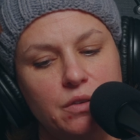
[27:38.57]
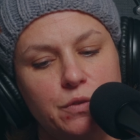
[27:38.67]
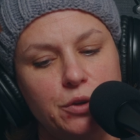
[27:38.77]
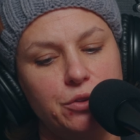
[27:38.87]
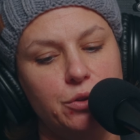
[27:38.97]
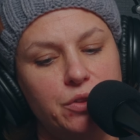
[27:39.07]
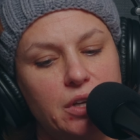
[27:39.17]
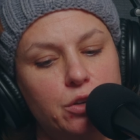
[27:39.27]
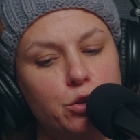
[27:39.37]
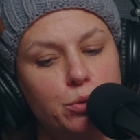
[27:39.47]
"For although
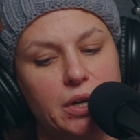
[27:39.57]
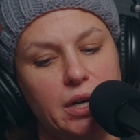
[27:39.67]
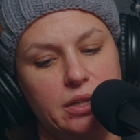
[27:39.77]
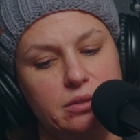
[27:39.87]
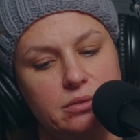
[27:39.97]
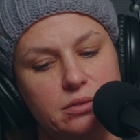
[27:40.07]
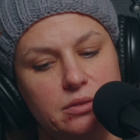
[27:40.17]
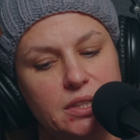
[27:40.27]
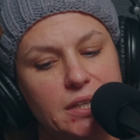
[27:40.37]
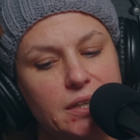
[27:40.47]
they knew God,
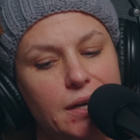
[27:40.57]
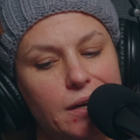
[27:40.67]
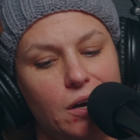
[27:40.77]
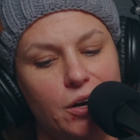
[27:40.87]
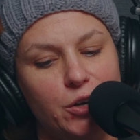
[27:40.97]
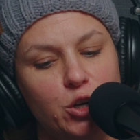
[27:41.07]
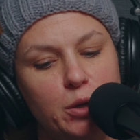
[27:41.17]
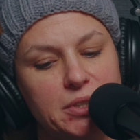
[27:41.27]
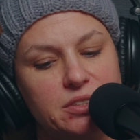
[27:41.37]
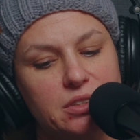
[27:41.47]
they did not honor
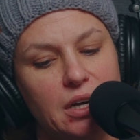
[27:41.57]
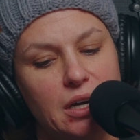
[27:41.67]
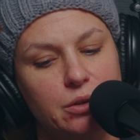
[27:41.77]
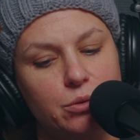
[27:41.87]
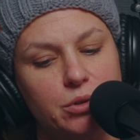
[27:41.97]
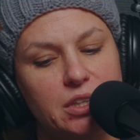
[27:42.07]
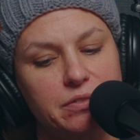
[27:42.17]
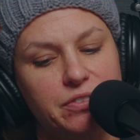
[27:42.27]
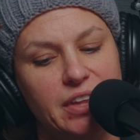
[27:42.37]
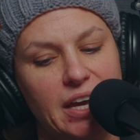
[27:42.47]
him as God or
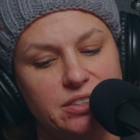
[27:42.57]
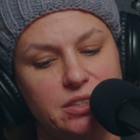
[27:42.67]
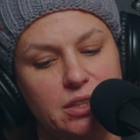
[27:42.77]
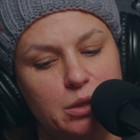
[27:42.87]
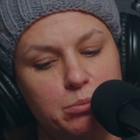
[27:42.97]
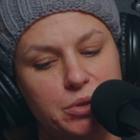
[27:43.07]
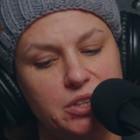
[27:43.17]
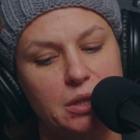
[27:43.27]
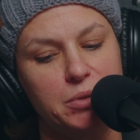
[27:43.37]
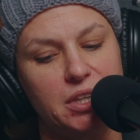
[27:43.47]
give thanks to him,
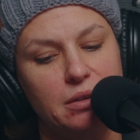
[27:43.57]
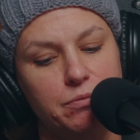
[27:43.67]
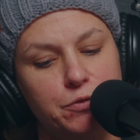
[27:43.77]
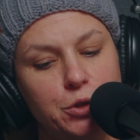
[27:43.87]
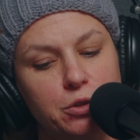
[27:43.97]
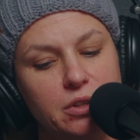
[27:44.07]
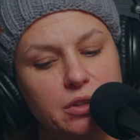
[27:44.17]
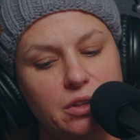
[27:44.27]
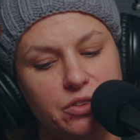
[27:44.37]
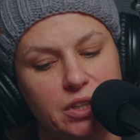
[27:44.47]
but they became futile
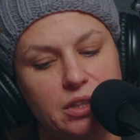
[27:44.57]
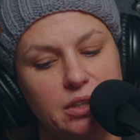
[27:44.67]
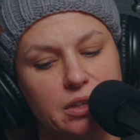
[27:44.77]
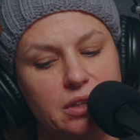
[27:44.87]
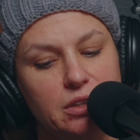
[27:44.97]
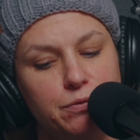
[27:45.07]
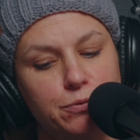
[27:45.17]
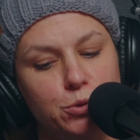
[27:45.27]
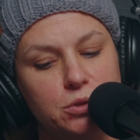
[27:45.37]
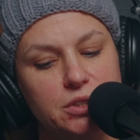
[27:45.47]
in their thinking, and their
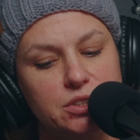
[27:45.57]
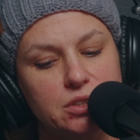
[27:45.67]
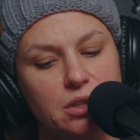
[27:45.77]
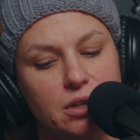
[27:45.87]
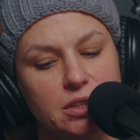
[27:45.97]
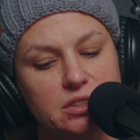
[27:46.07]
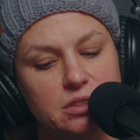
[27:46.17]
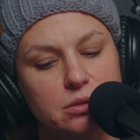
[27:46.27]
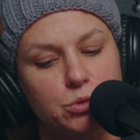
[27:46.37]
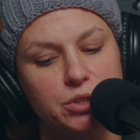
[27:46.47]
foolish
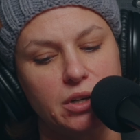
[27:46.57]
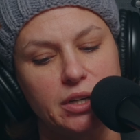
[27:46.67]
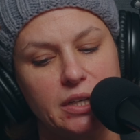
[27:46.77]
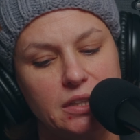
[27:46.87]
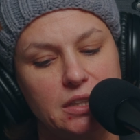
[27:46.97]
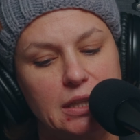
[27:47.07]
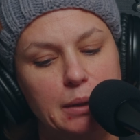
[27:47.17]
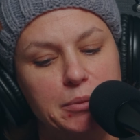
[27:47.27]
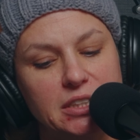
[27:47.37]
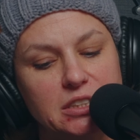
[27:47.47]
hearts were darkened.
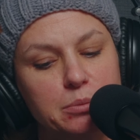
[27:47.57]
Claiming